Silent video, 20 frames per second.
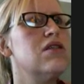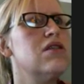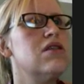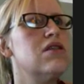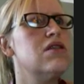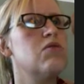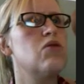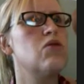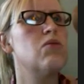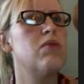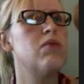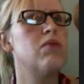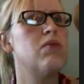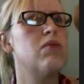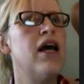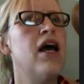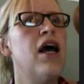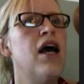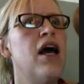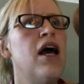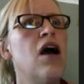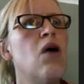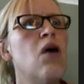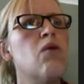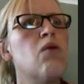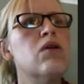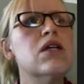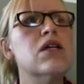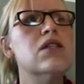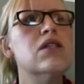of Mumbai
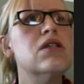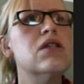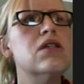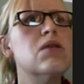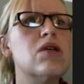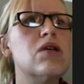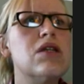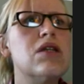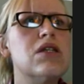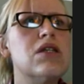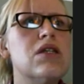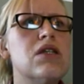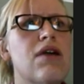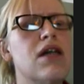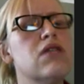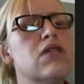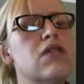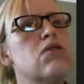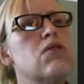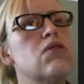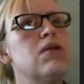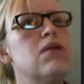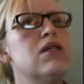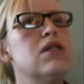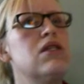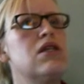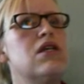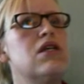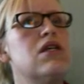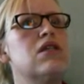would support this fast food
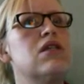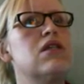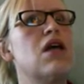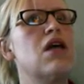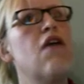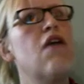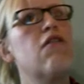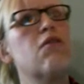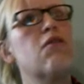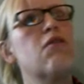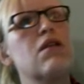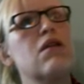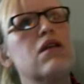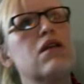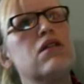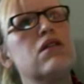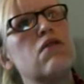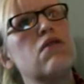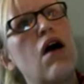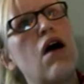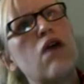business. From a list of all